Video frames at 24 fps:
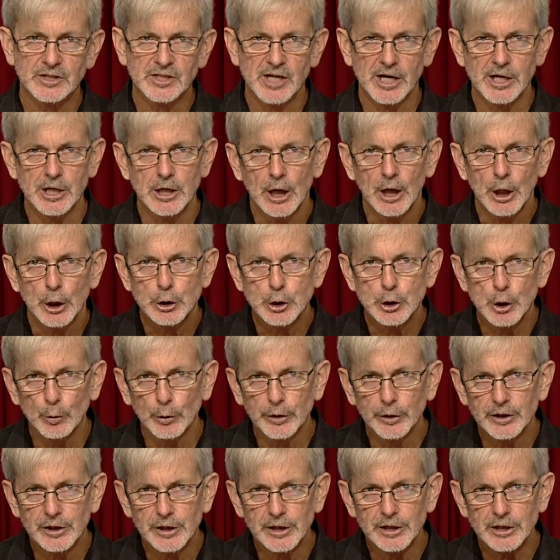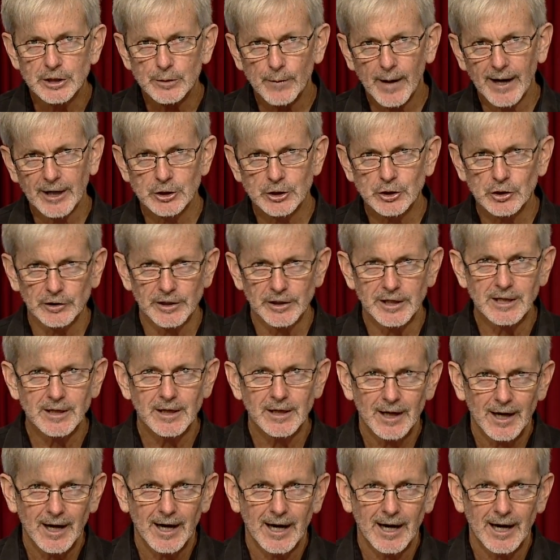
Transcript: So you would need to actually